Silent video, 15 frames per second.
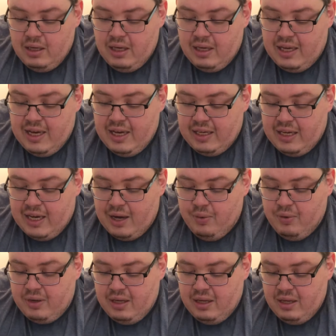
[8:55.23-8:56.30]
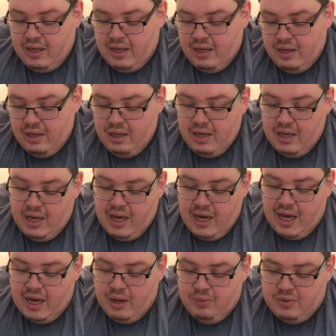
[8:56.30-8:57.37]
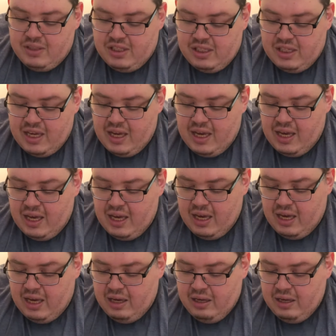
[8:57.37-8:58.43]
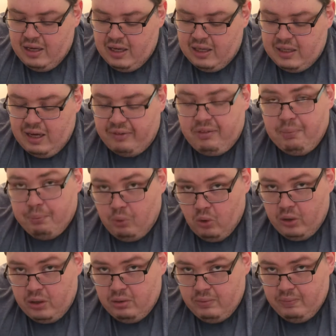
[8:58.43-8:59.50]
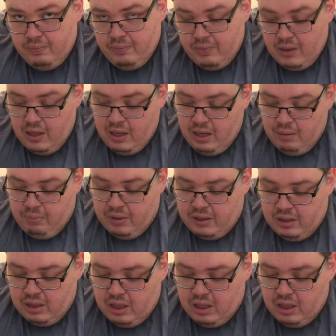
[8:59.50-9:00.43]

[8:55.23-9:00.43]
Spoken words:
Again, I would say enough to boil, but